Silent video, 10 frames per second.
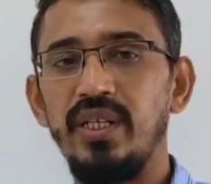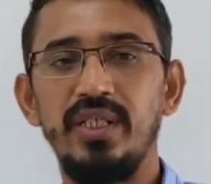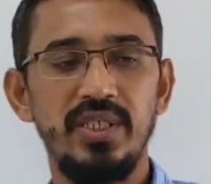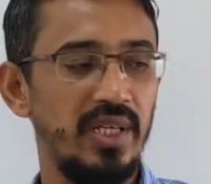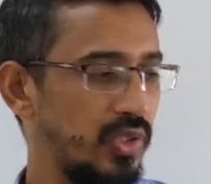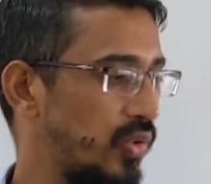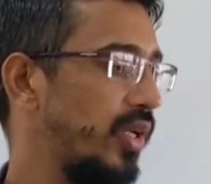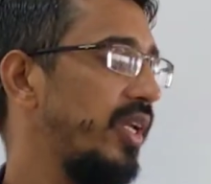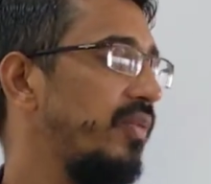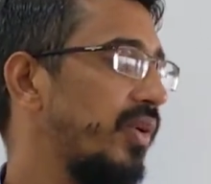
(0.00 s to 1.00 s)
that charge should
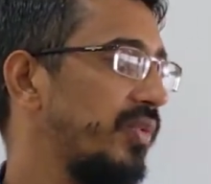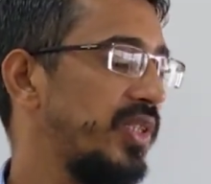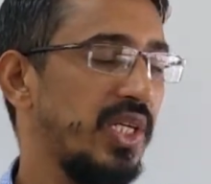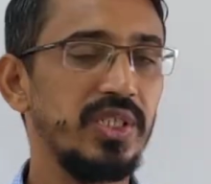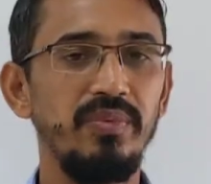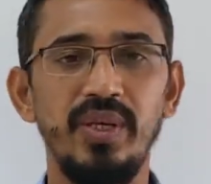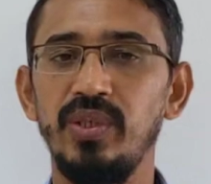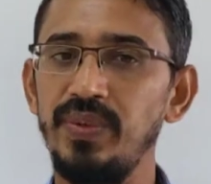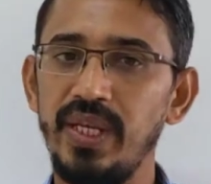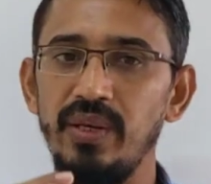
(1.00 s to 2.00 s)
leave from the junction,
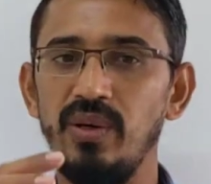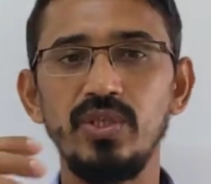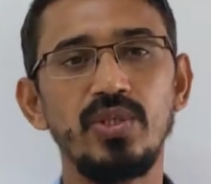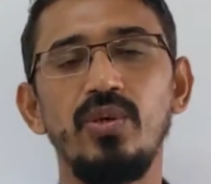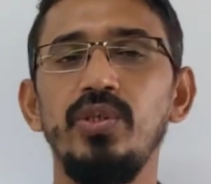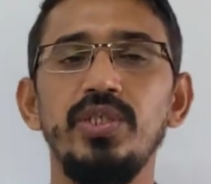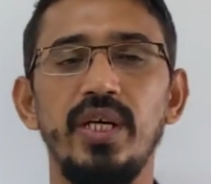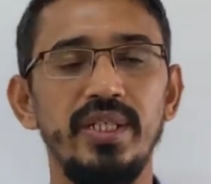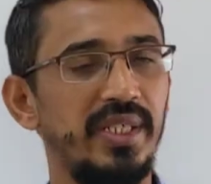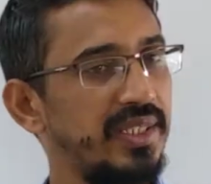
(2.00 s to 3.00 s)
because we cannot store
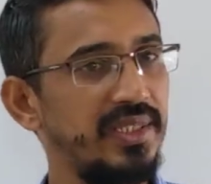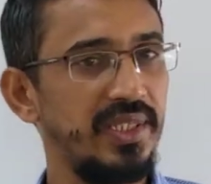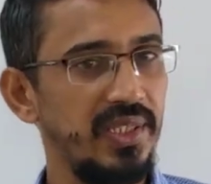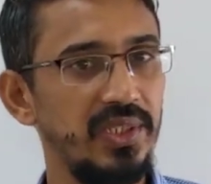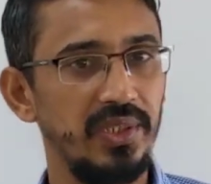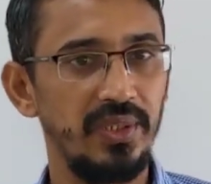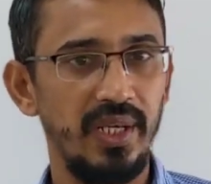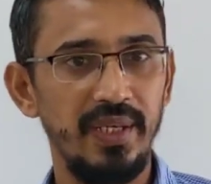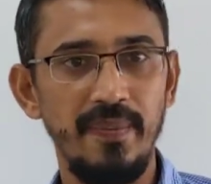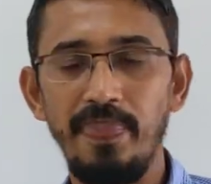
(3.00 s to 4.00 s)
charge at the junction,
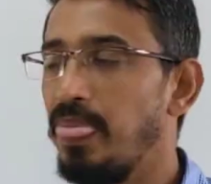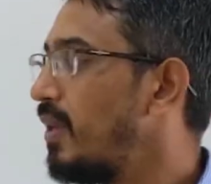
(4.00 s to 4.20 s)
right now.